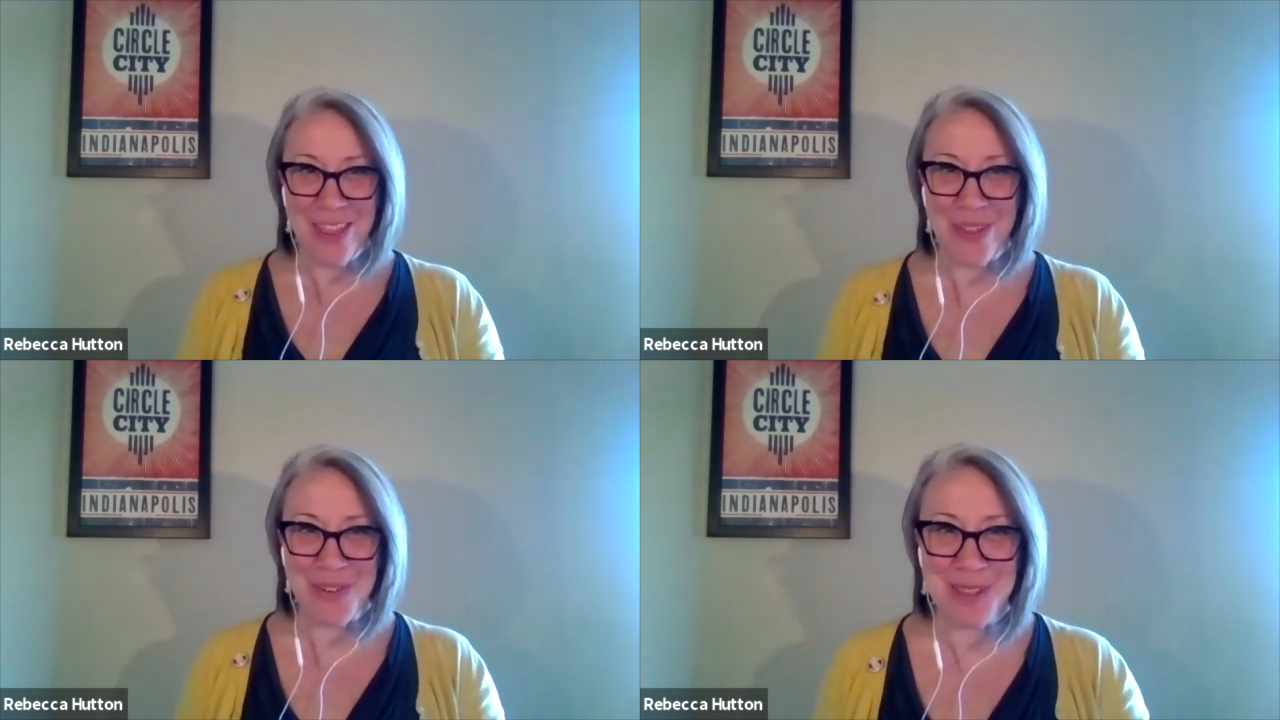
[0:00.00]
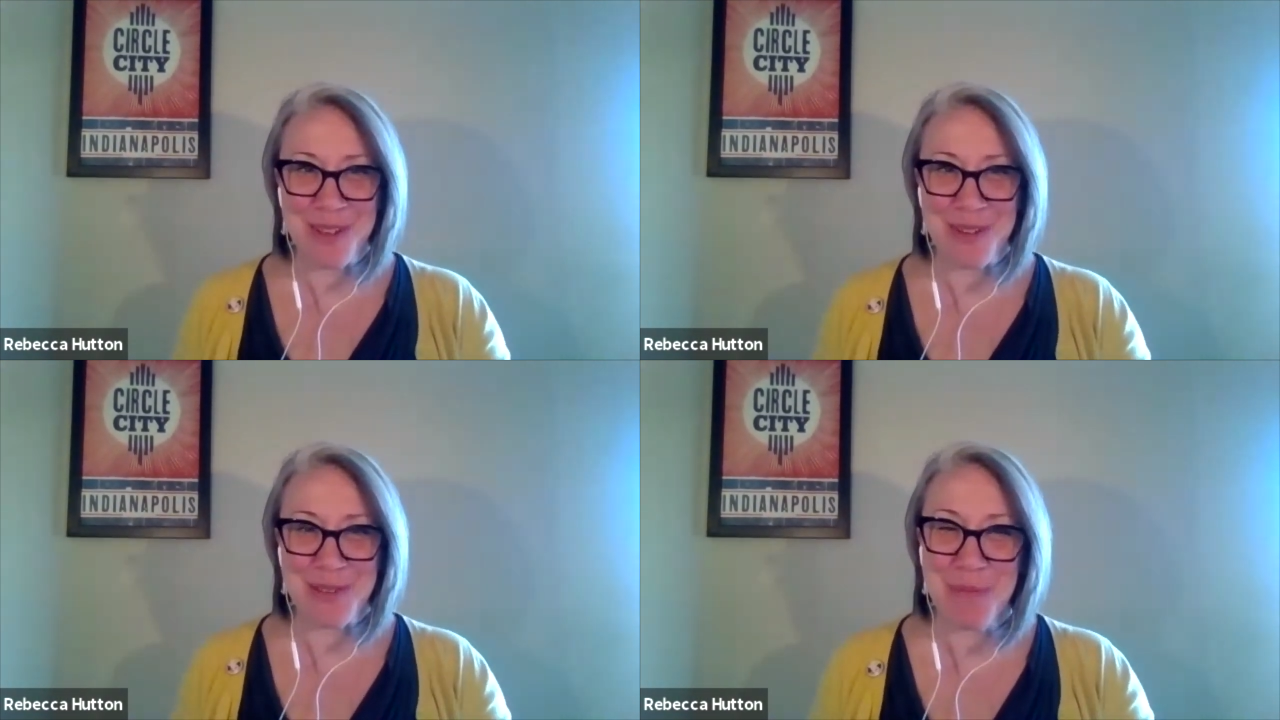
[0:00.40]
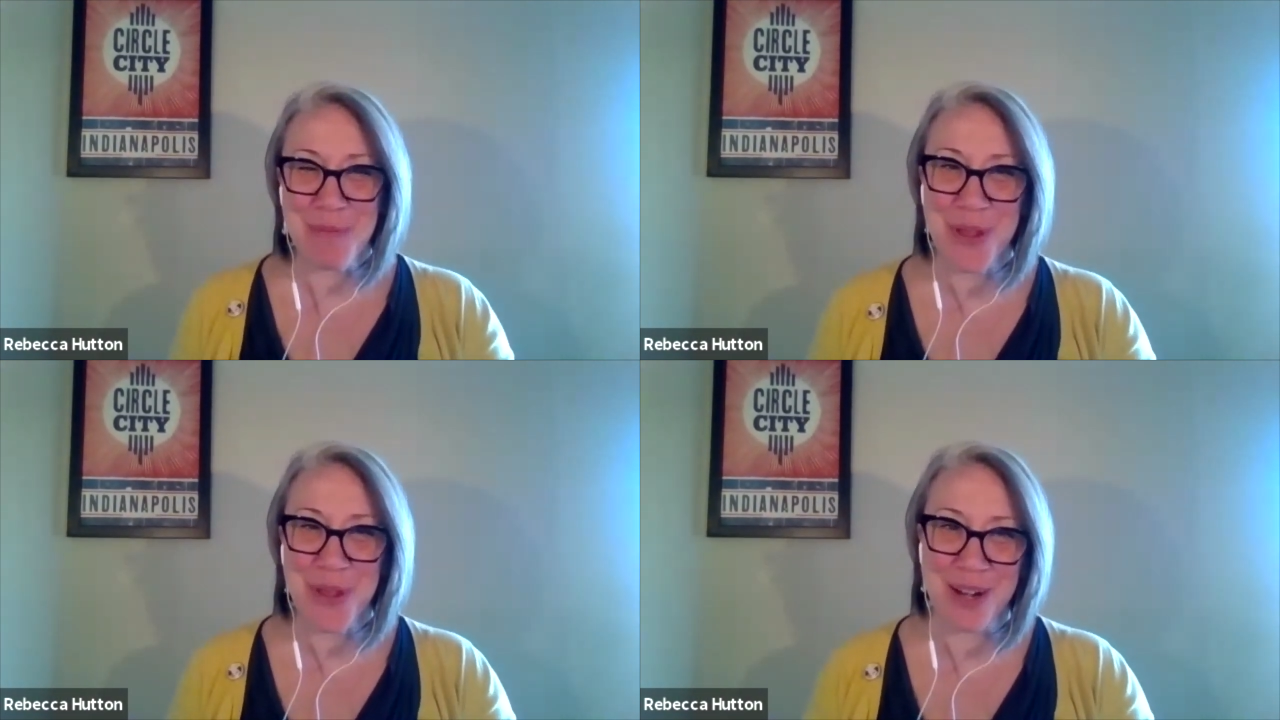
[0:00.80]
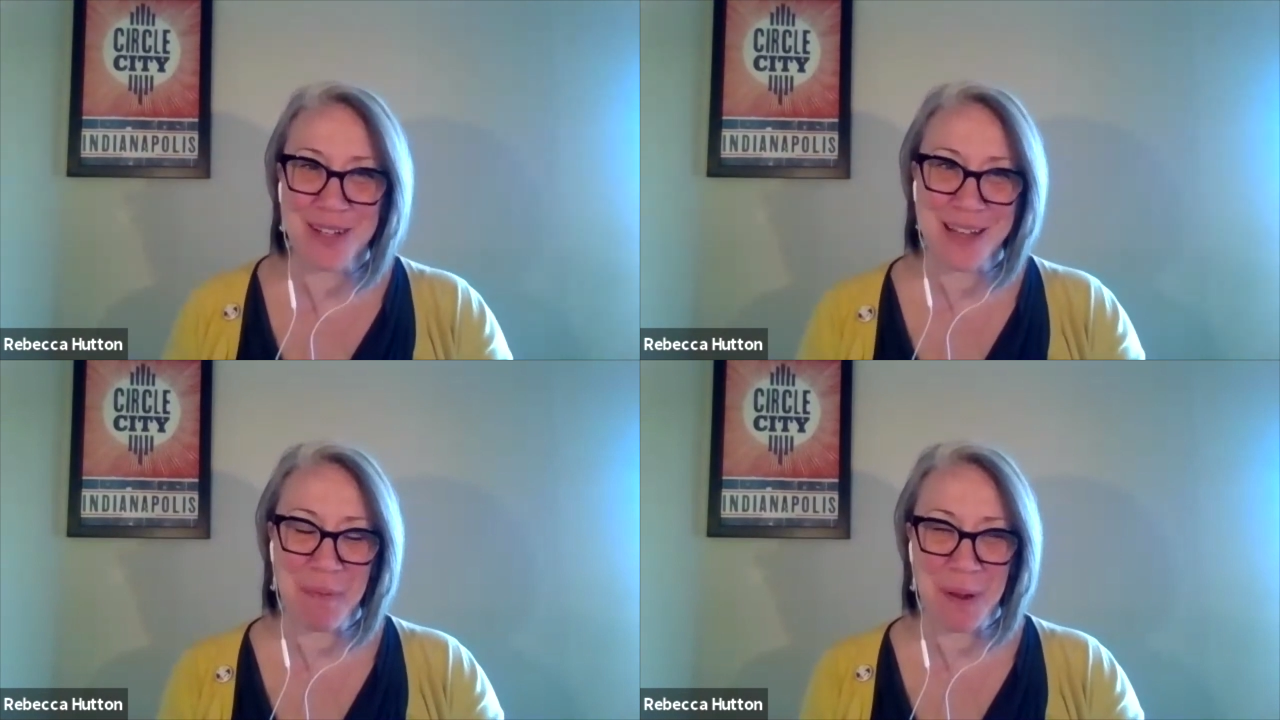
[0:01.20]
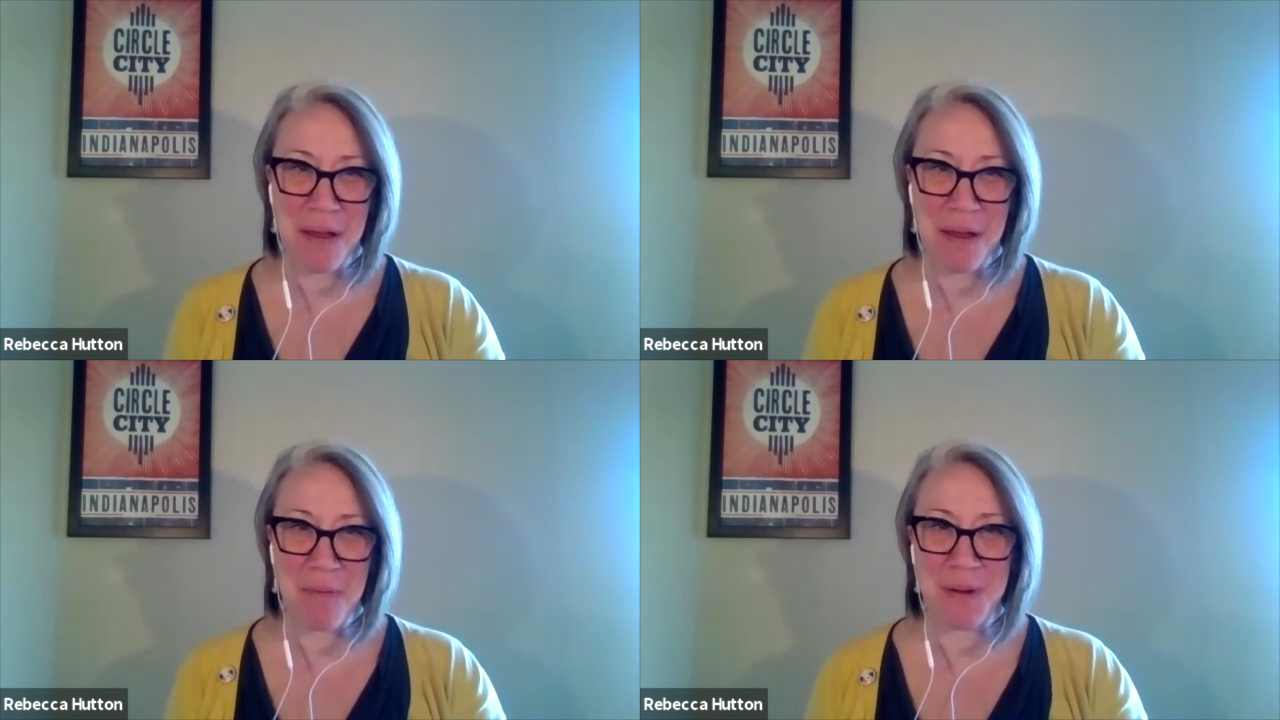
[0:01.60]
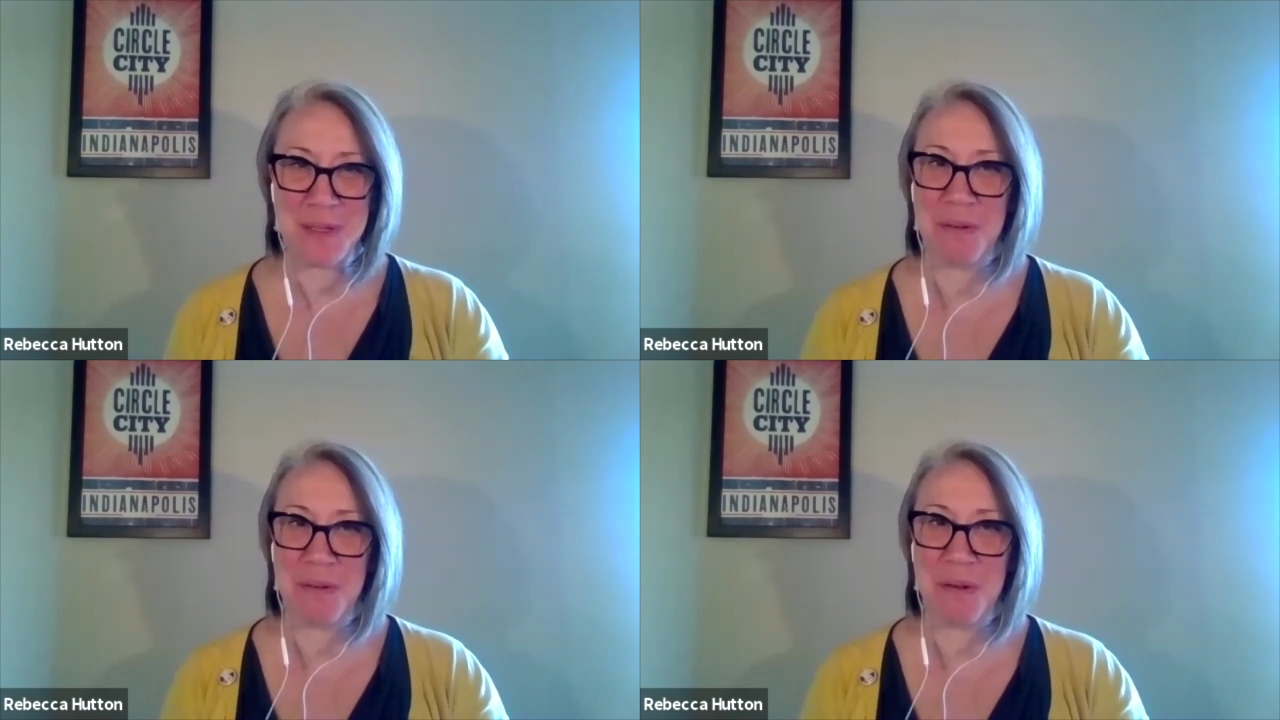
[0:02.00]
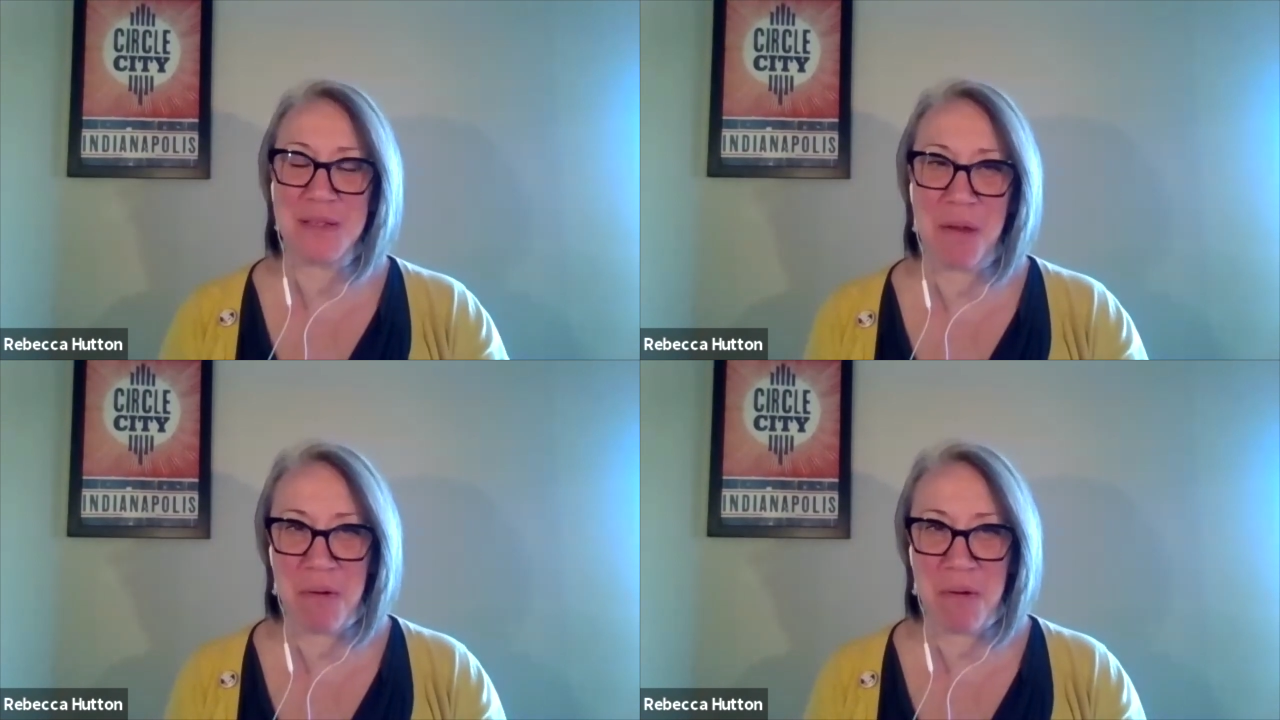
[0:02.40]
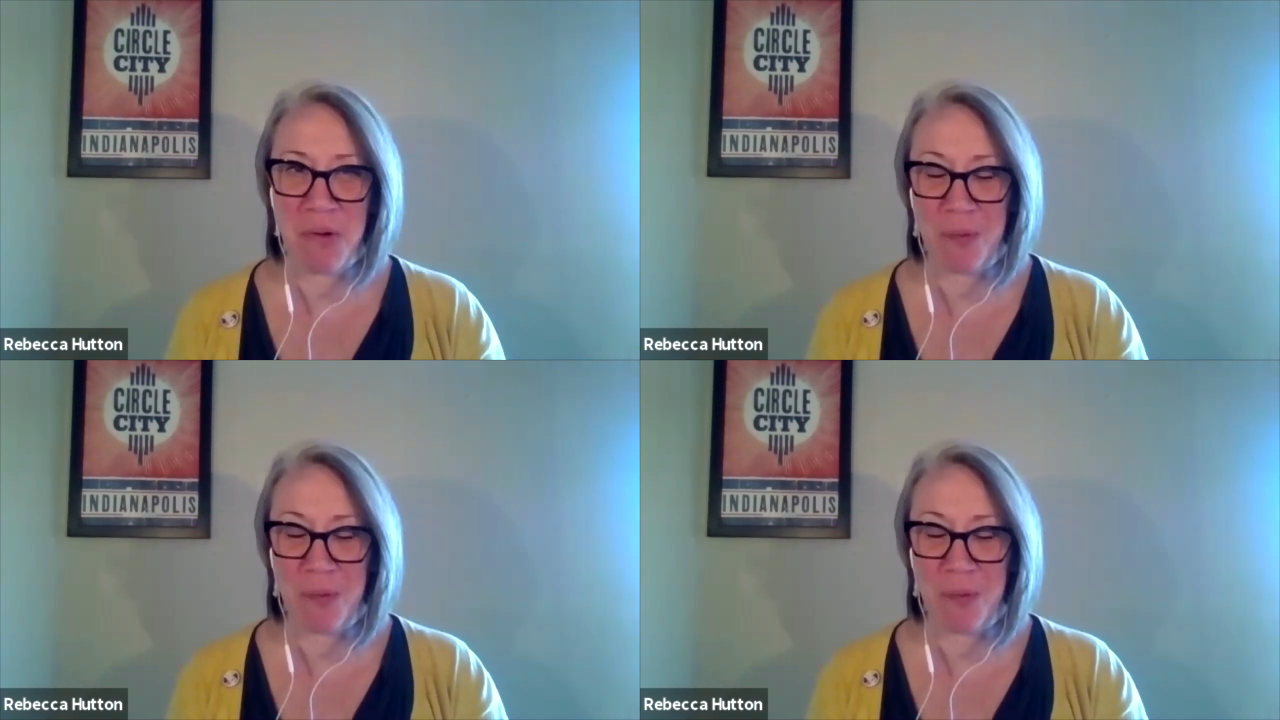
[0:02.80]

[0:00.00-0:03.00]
Those people that are stepping up are doing so